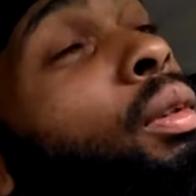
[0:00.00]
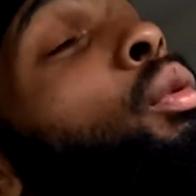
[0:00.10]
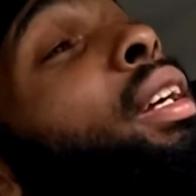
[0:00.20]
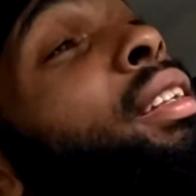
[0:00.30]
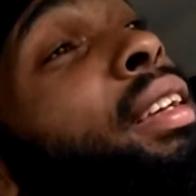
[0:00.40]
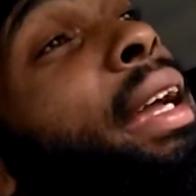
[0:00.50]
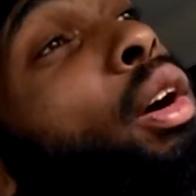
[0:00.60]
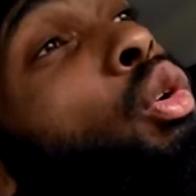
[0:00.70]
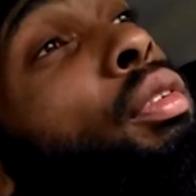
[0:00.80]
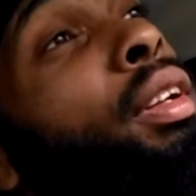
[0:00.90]
can take
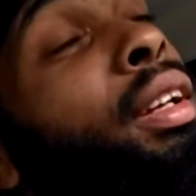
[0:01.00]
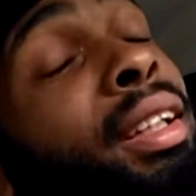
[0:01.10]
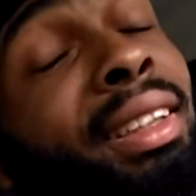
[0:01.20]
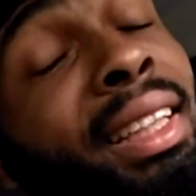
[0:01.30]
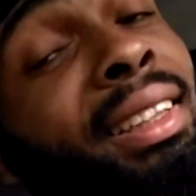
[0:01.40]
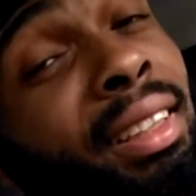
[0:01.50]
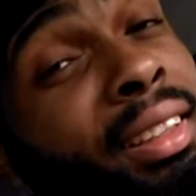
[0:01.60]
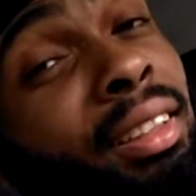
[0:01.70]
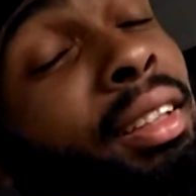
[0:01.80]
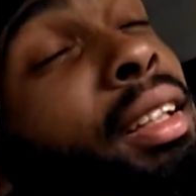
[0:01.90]
over consistently,
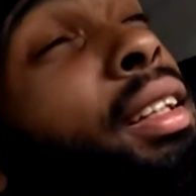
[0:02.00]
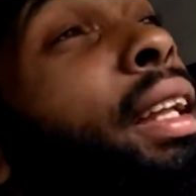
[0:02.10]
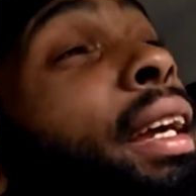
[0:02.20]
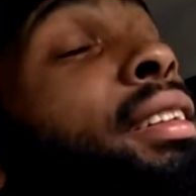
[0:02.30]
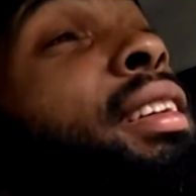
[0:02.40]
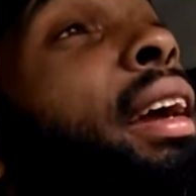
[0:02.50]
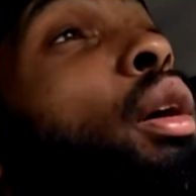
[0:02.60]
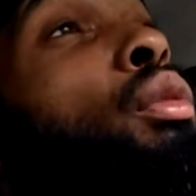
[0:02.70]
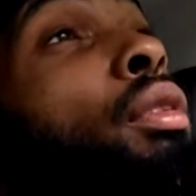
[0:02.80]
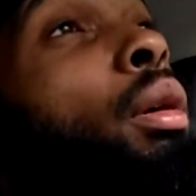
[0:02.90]
that can take
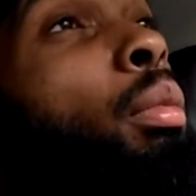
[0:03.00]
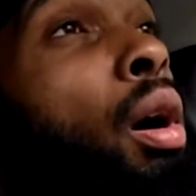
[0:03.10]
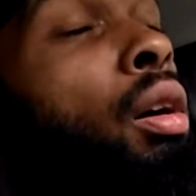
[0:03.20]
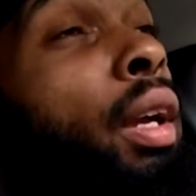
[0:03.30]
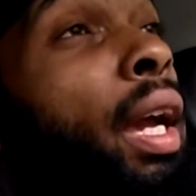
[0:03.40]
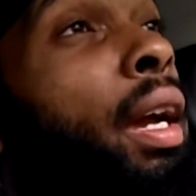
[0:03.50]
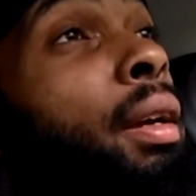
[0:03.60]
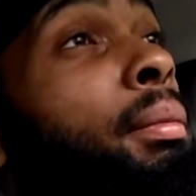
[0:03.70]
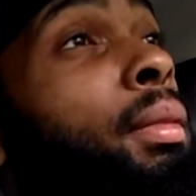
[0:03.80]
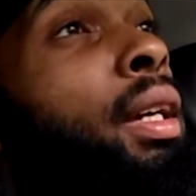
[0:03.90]
over a ball game
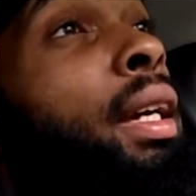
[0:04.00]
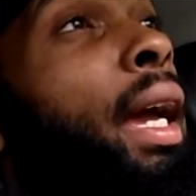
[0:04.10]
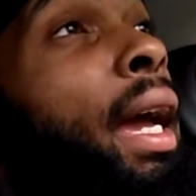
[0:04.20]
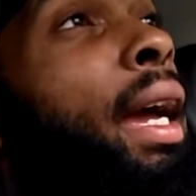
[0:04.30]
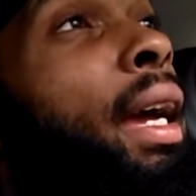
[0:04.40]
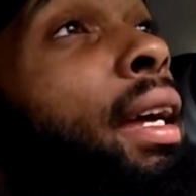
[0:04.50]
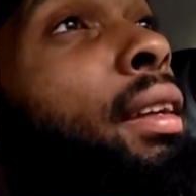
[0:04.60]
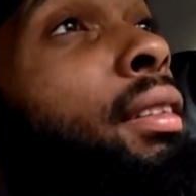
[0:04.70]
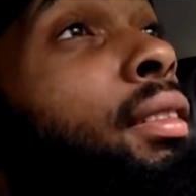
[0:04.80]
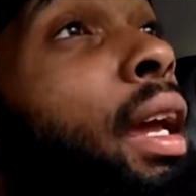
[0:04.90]

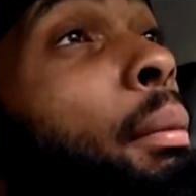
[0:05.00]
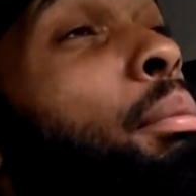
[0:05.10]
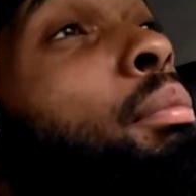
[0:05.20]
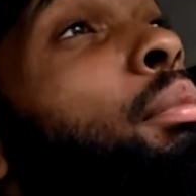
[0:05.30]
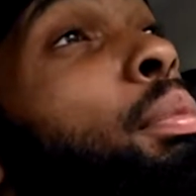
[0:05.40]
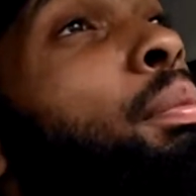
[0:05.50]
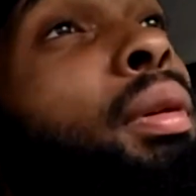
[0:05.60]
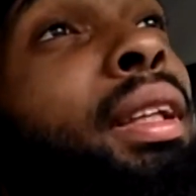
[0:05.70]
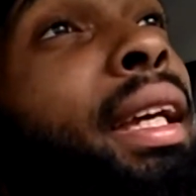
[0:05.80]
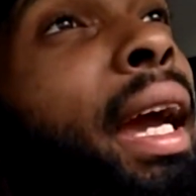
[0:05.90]
and put
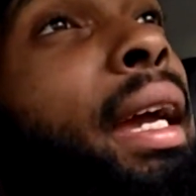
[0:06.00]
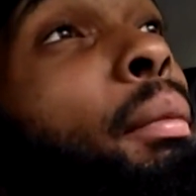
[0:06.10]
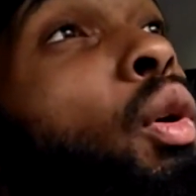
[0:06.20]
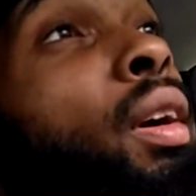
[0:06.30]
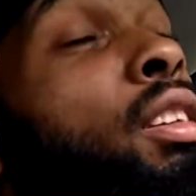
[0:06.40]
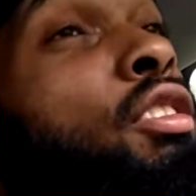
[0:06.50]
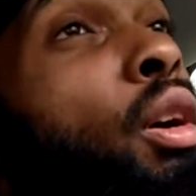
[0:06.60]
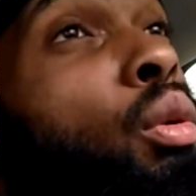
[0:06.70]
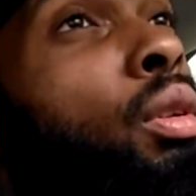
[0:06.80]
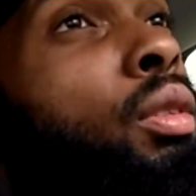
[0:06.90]
the game on his
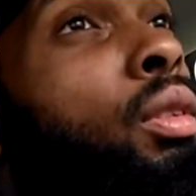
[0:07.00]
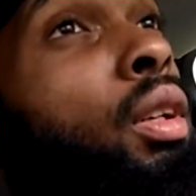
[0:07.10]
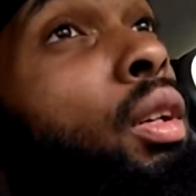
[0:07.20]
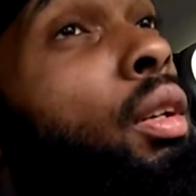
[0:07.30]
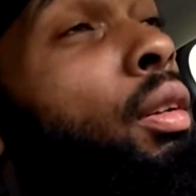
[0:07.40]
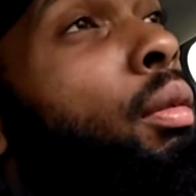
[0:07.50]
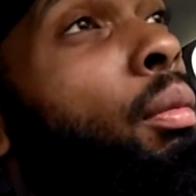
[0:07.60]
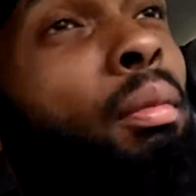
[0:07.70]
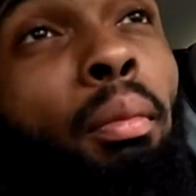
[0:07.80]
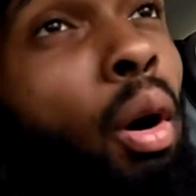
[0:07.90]
shoulders
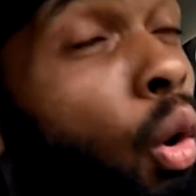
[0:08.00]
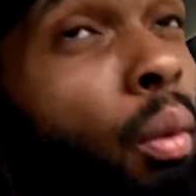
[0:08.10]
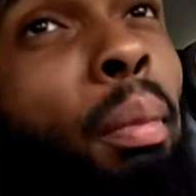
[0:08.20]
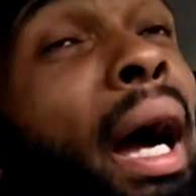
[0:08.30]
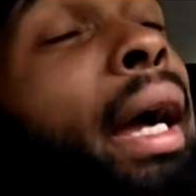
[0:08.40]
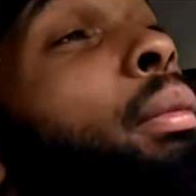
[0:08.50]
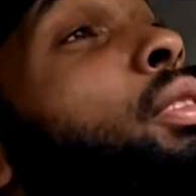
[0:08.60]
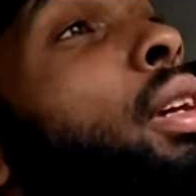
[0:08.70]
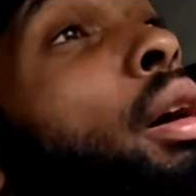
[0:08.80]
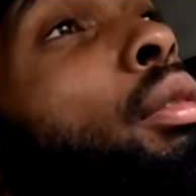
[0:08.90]
by
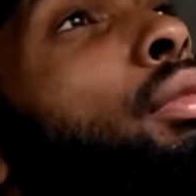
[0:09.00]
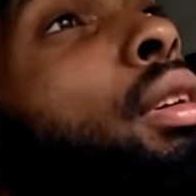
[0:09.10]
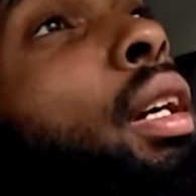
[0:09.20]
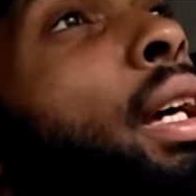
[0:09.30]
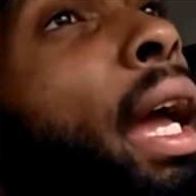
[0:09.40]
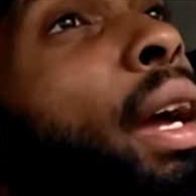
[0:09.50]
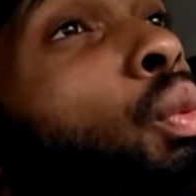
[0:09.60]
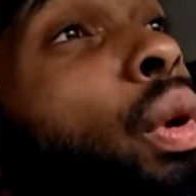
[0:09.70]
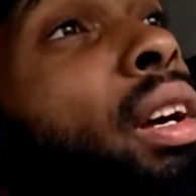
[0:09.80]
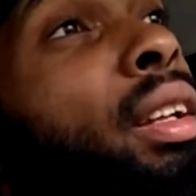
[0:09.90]
himself and
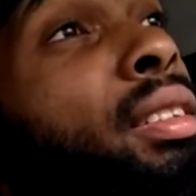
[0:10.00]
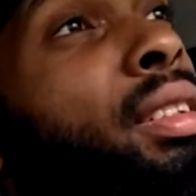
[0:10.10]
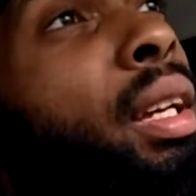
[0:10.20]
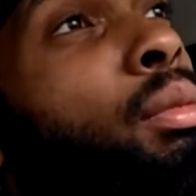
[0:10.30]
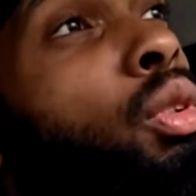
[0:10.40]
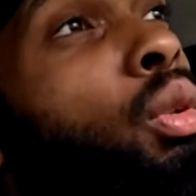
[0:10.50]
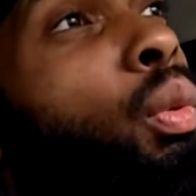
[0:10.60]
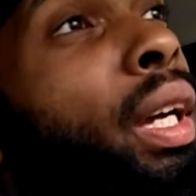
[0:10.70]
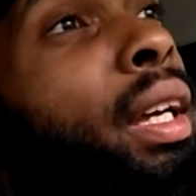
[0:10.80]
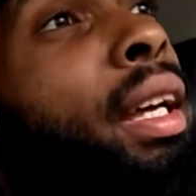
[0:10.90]
will his team to a
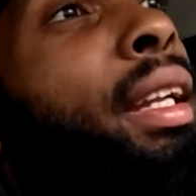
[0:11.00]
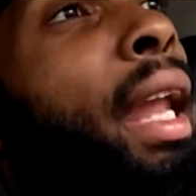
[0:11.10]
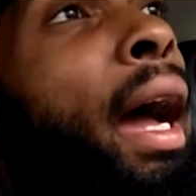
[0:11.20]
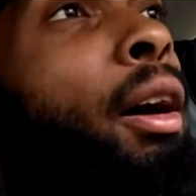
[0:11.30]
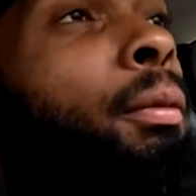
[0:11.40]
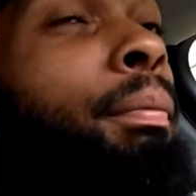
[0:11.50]
win. Now,